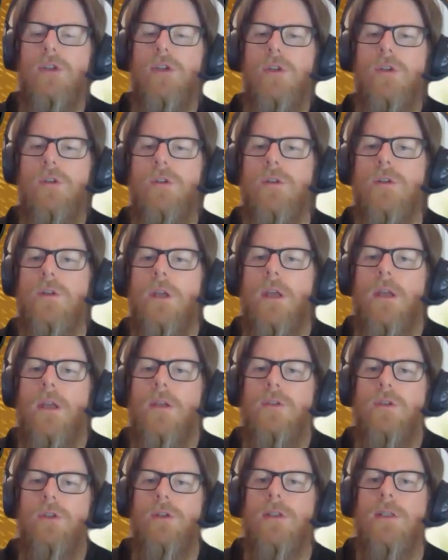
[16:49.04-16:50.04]
news,
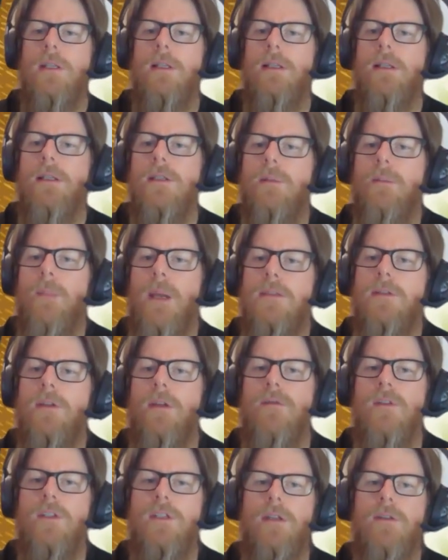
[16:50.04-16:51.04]
New Zealand's
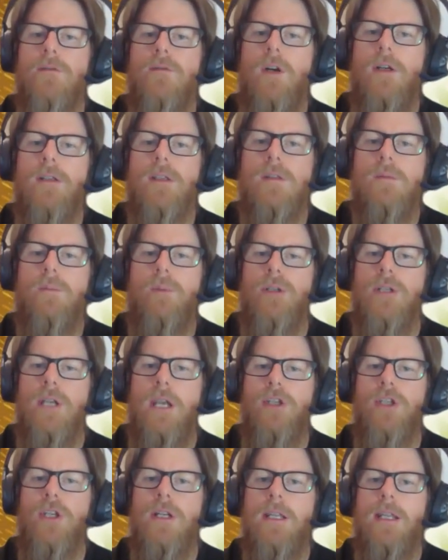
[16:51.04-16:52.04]
Meatsuitaverse advises
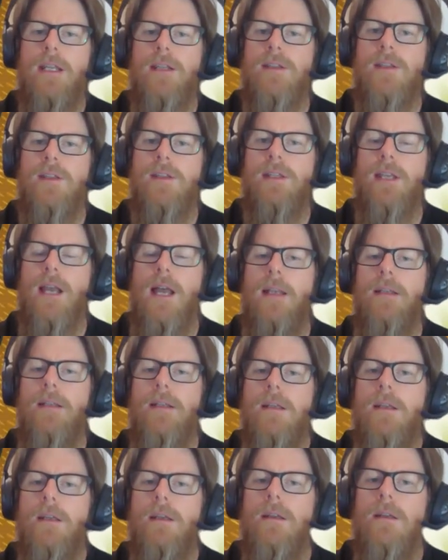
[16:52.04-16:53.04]
protection against the sun.
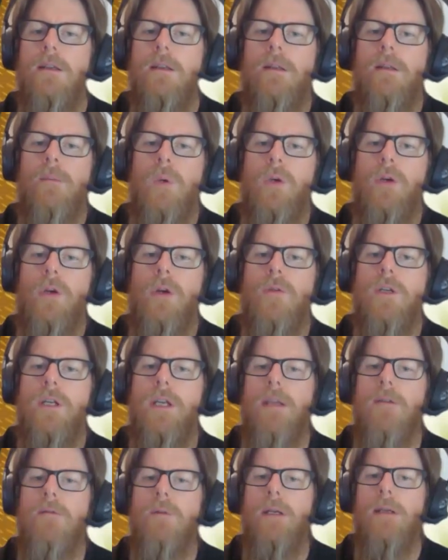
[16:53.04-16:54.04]
Poor old
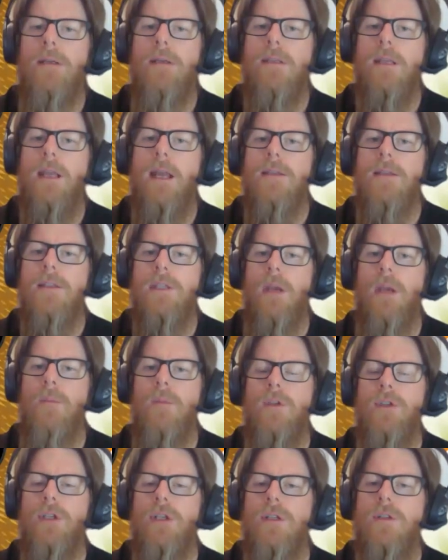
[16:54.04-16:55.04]
Kiwis, as
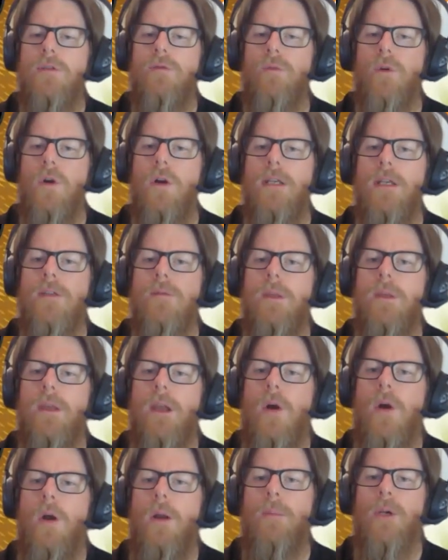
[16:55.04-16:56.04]
temperatures rise with a
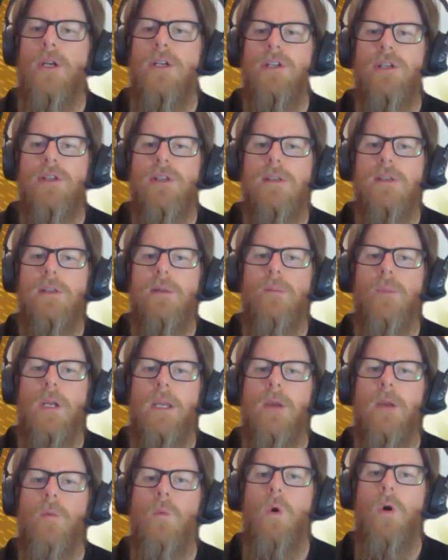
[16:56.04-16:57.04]
high-pressure system
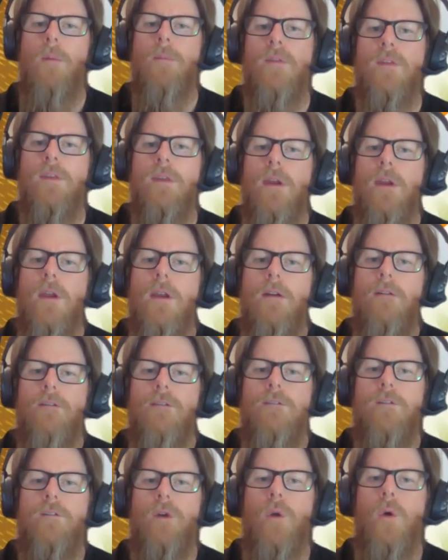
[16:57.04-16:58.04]
bringing warmth.
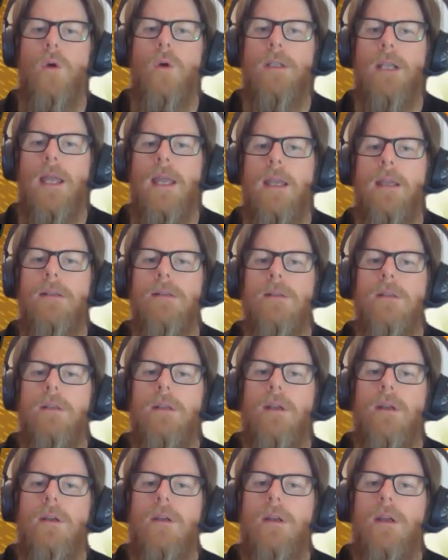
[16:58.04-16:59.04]
Floodland
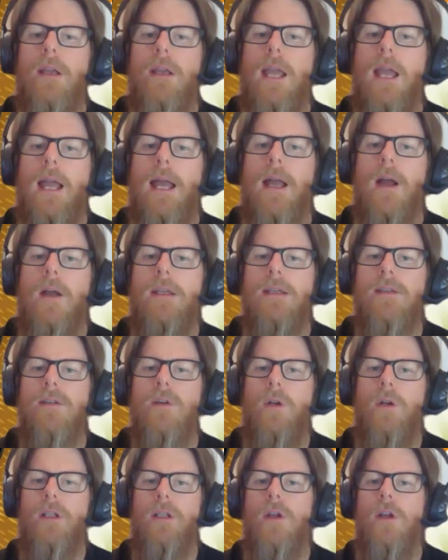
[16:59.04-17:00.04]
is
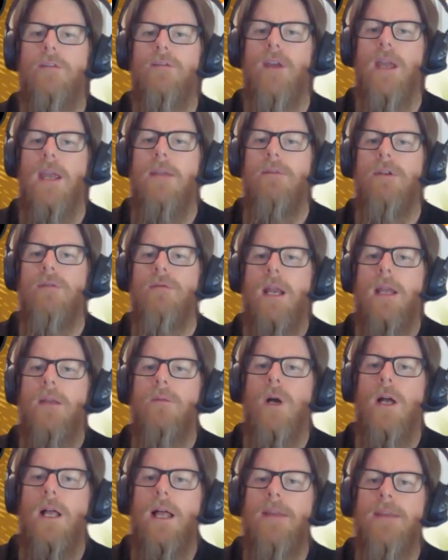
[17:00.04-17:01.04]
on alert for heavy rain,
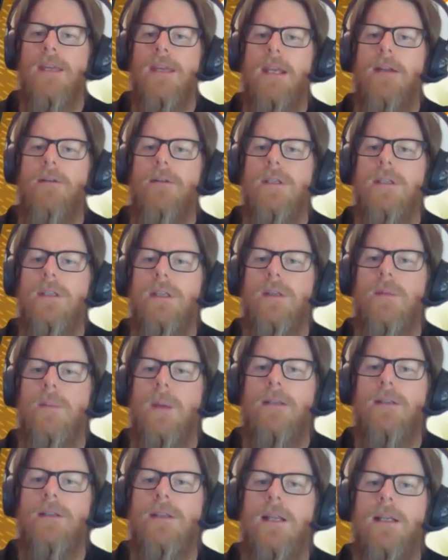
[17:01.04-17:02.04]
while other areas
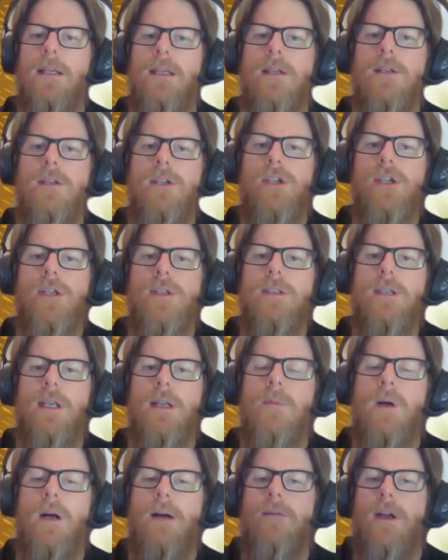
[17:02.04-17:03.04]
expect sunny conditions and
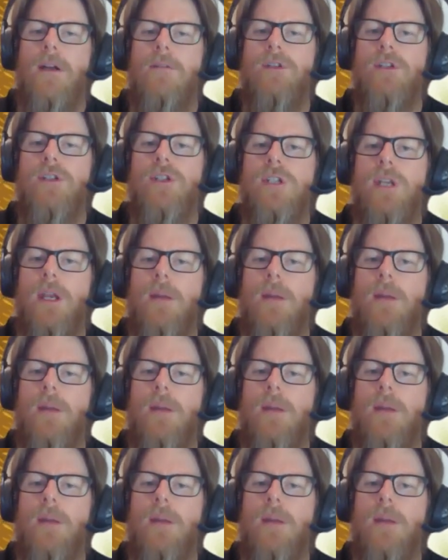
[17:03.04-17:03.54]
above-average